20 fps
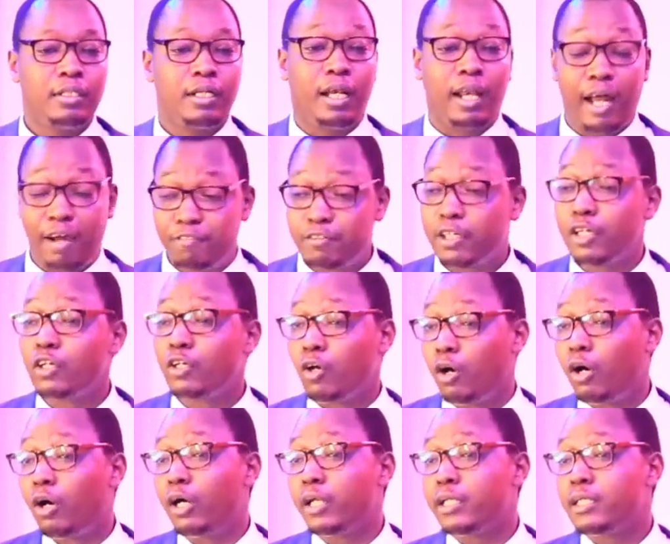loving
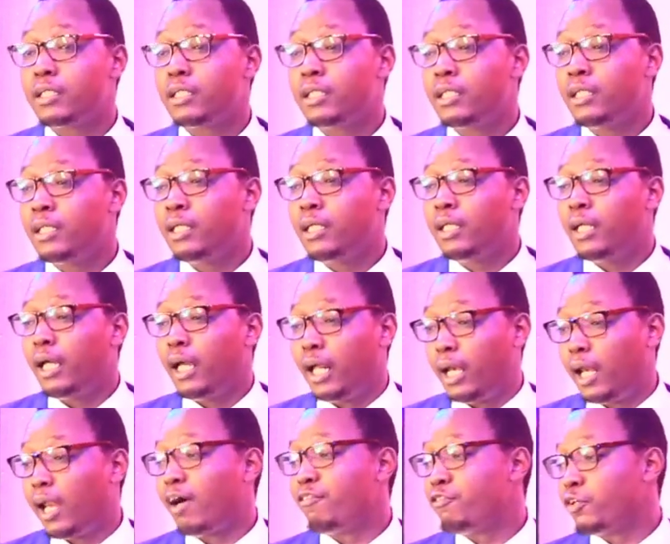God
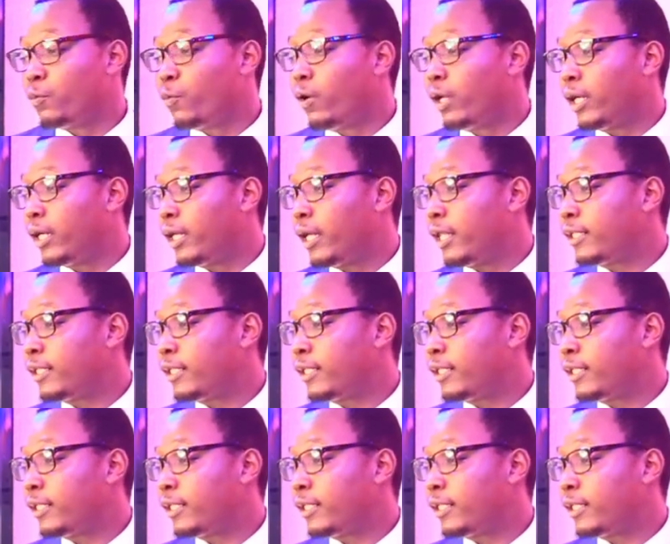and loving one